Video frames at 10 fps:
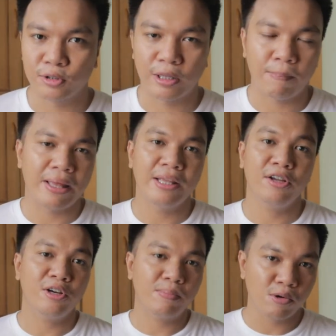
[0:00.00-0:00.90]
So
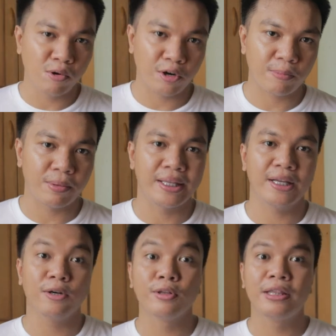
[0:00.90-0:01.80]
depending on your broker,
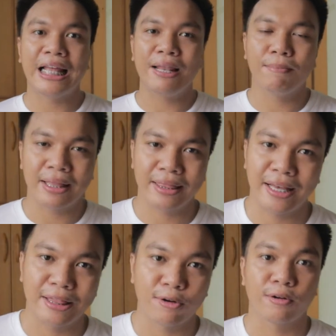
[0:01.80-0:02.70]
pwedeng good till month
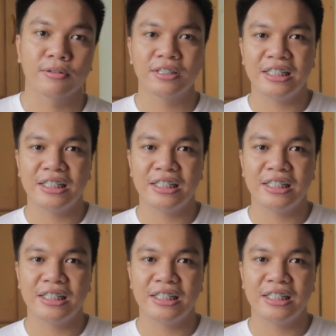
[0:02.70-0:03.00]
yan or